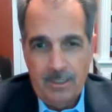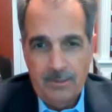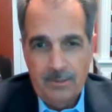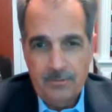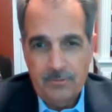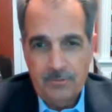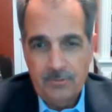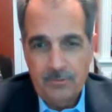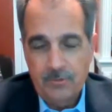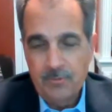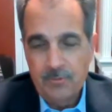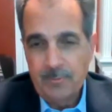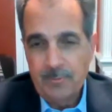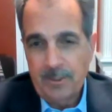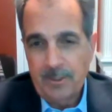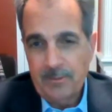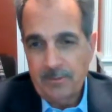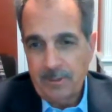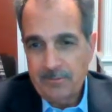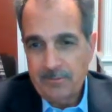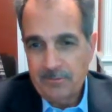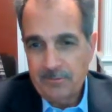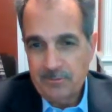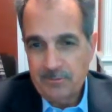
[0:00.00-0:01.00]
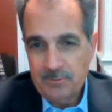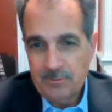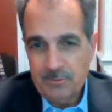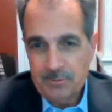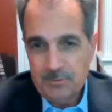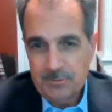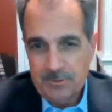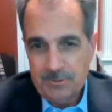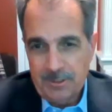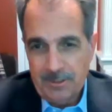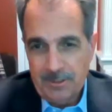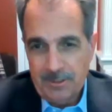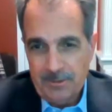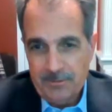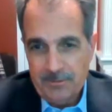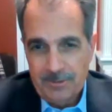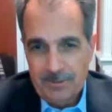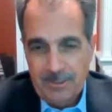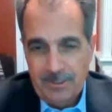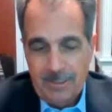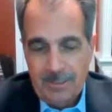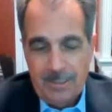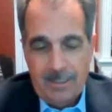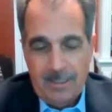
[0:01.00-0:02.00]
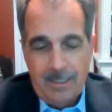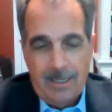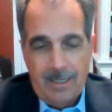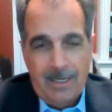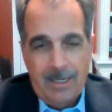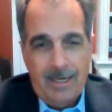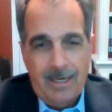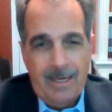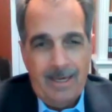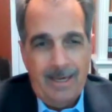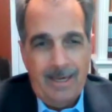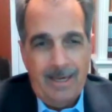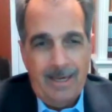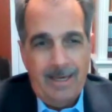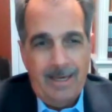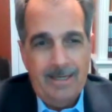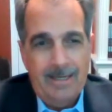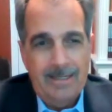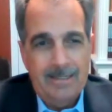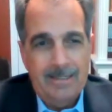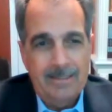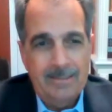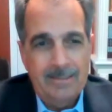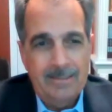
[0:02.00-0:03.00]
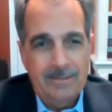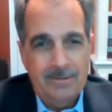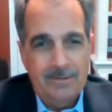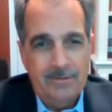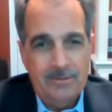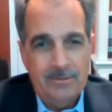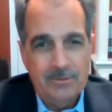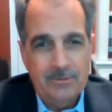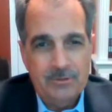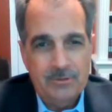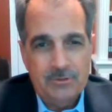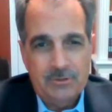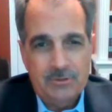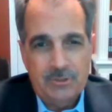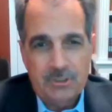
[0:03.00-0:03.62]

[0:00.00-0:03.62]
since my graduate school days. And there's